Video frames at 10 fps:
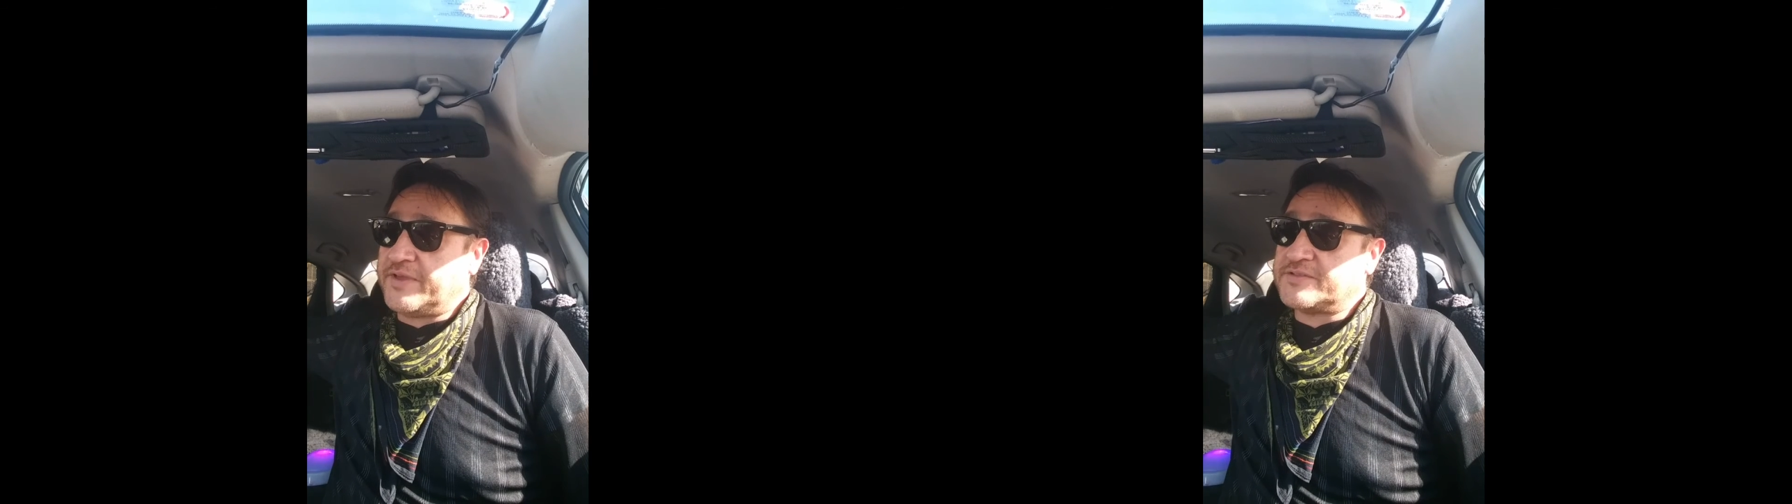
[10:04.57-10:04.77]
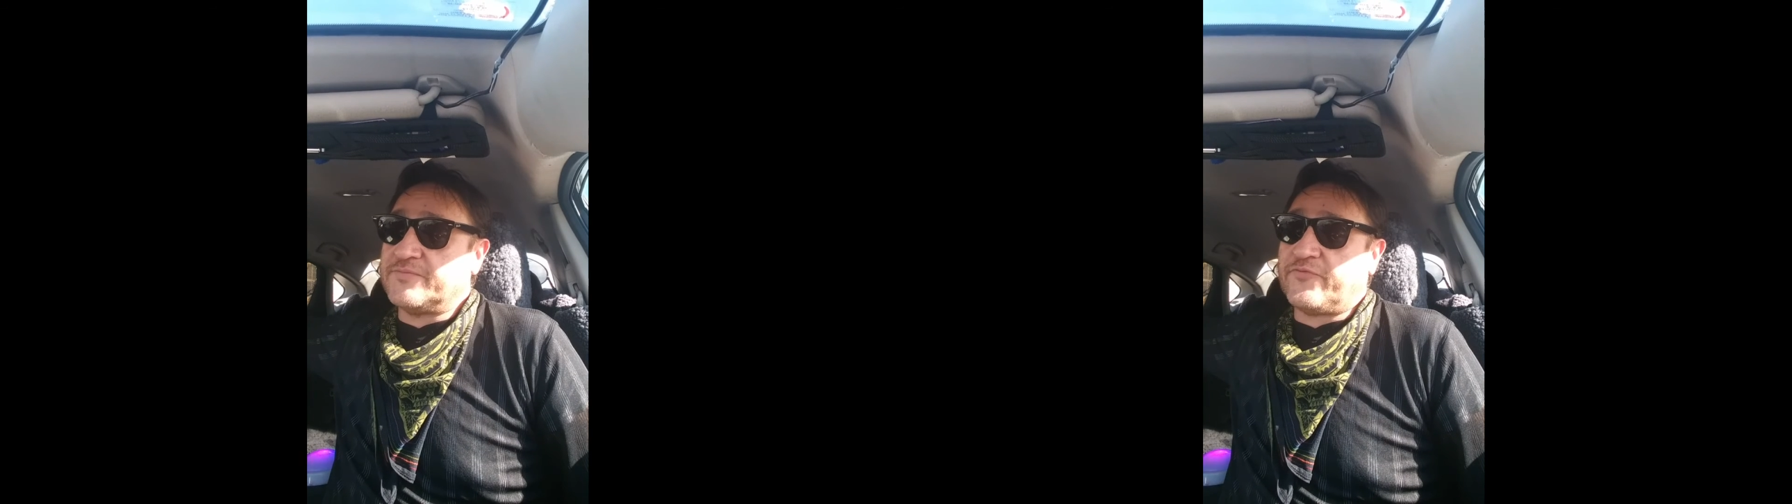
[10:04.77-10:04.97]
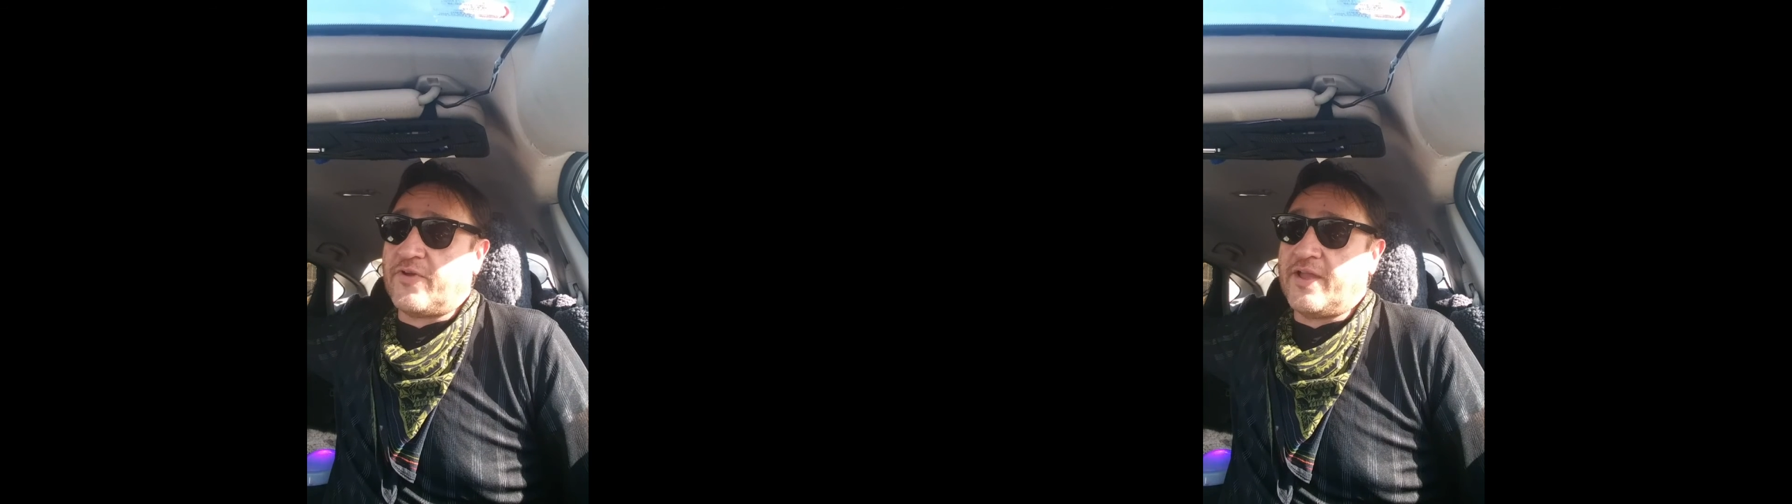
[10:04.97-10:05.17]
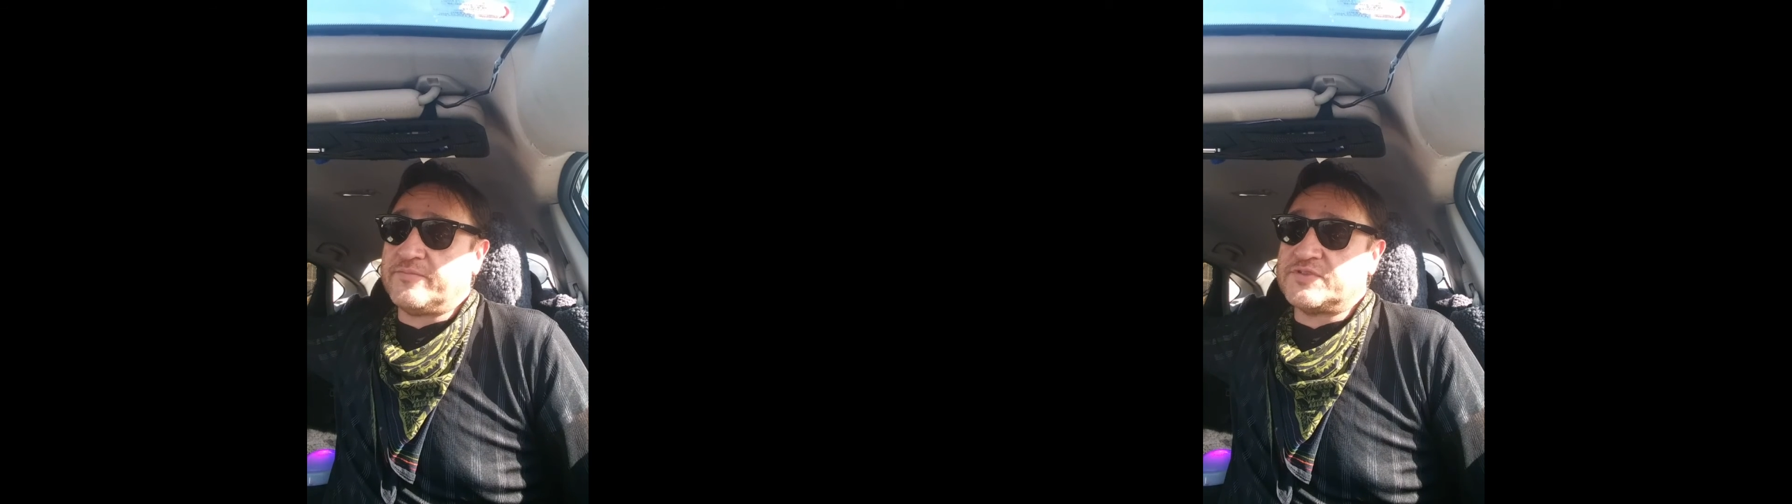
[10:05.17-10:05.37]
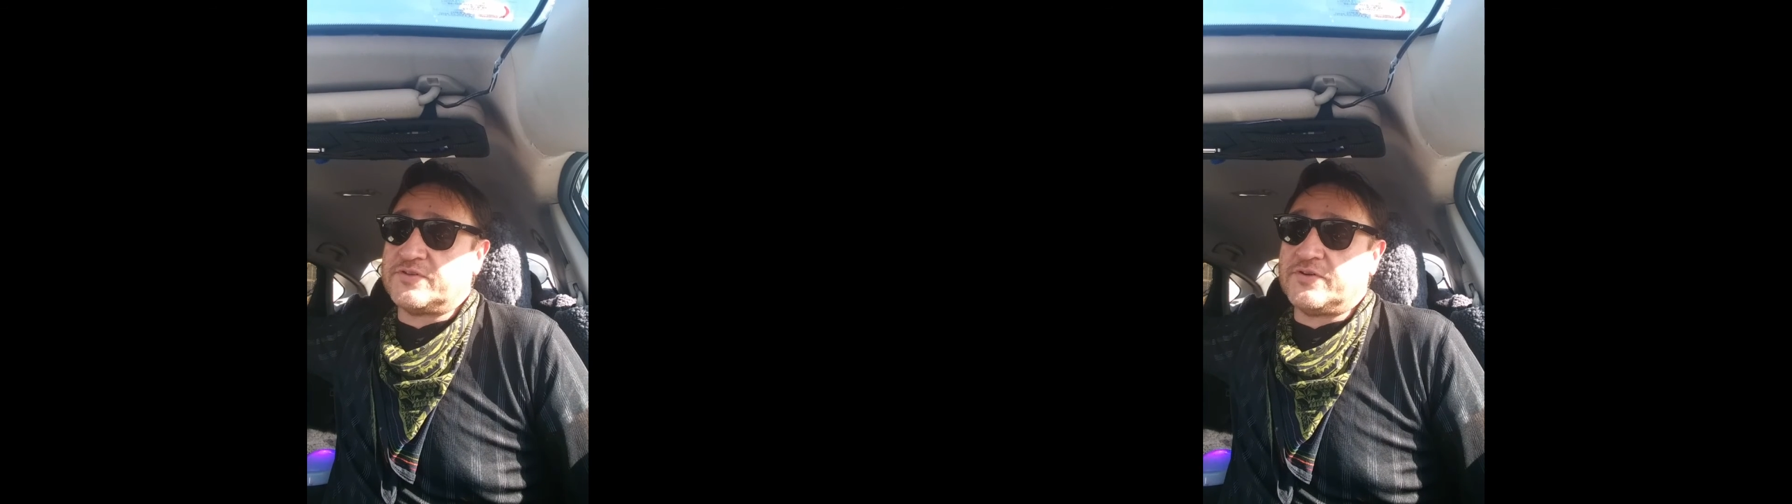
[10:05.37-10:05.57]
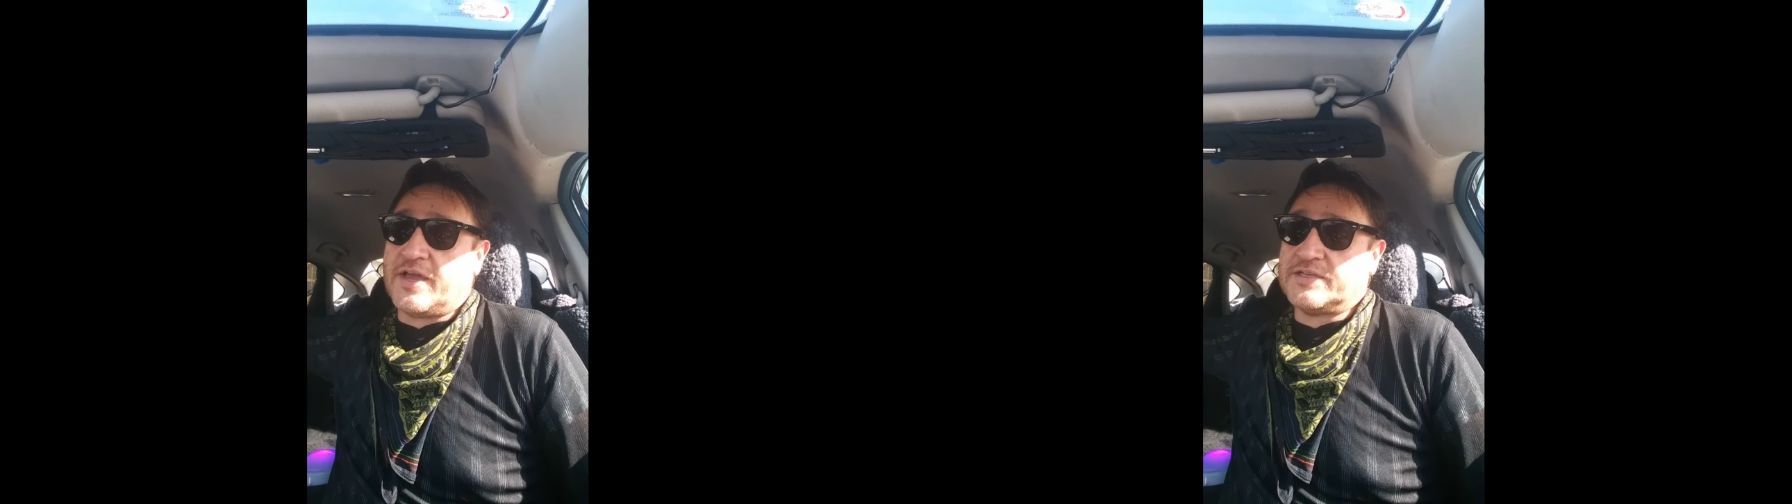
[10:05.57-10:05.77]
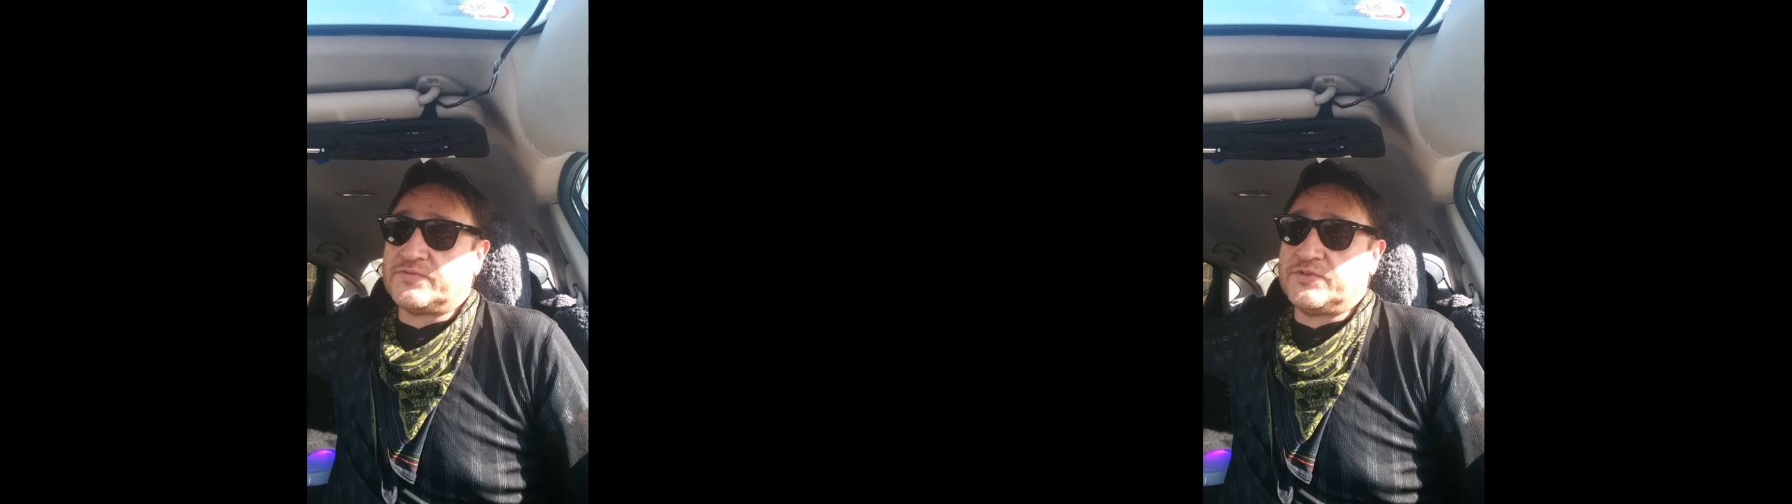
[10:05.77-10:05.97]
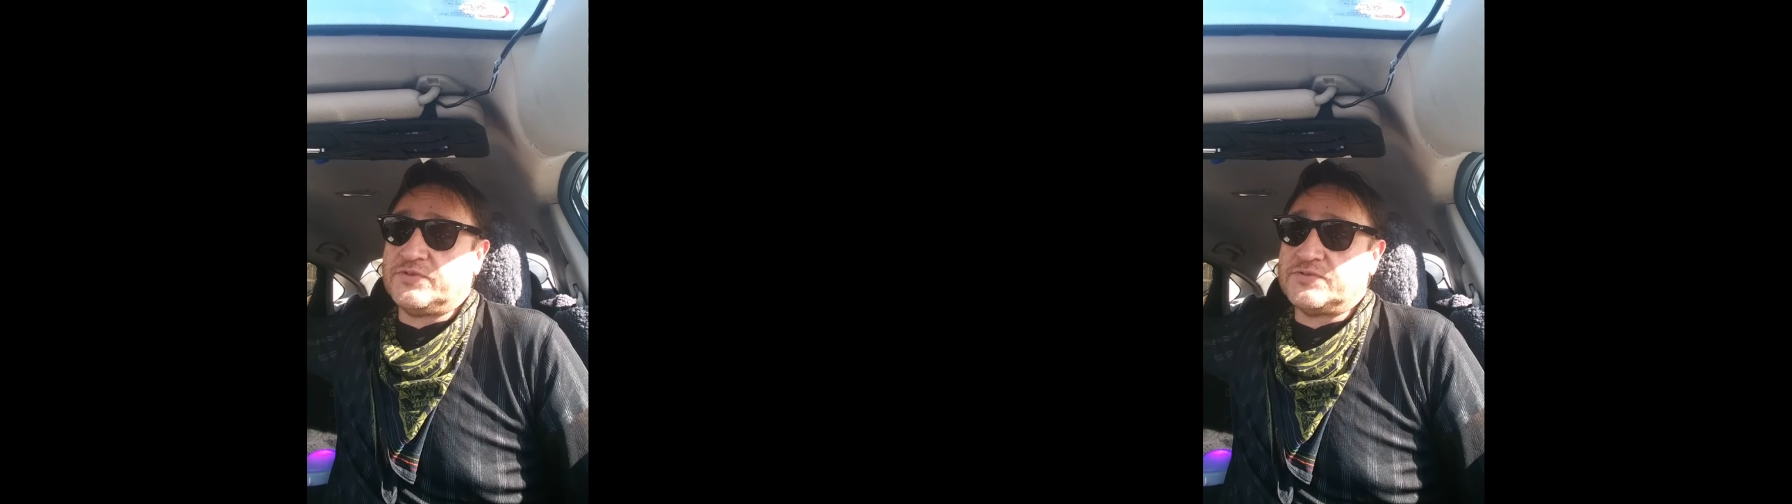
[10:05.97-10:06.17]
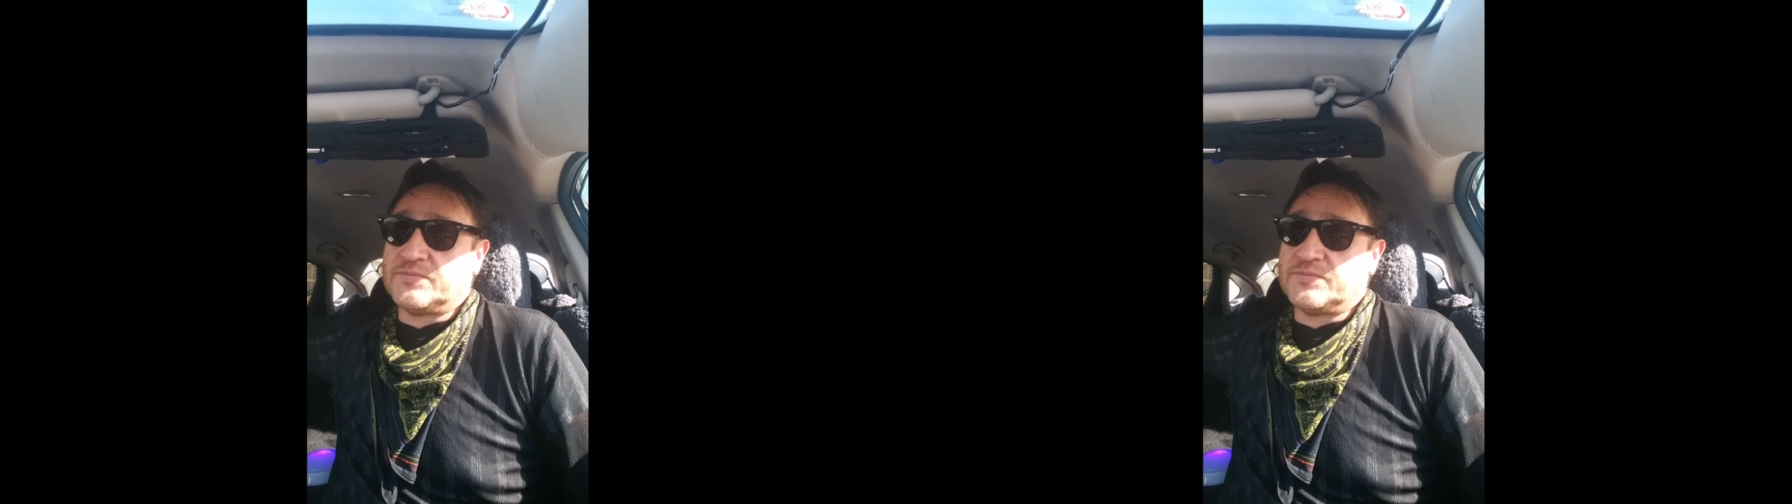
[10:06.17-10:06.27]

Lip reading: pick some frames that are nice for you,